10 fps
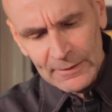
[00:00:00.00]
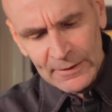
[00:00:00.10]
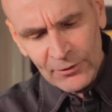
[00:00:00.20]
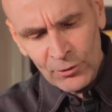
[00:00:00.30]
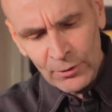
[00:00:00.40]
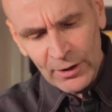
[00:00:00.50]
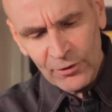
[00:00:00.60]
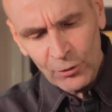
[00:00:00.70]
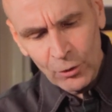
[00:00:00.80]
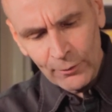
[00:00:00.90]
let's do
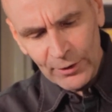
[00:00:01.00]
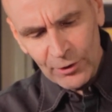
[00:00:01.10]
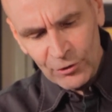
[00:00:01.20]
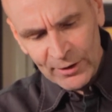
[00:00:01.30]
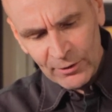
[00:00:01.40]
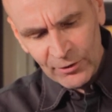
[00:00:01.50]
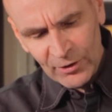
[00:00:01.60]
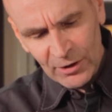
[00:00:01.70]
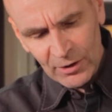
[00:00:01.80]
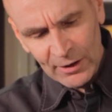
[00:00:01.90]
this over the drink because
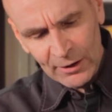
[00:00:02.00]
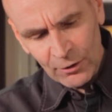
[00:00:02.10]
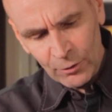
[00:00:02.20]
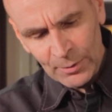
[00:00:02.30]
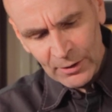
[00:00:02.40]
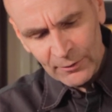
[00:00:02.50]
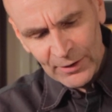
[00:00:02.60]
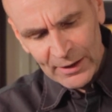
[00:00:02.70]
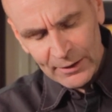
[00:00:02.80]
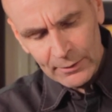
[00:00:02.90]
then you get a little bit of
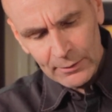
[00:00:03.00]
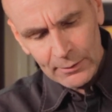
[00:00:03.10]
that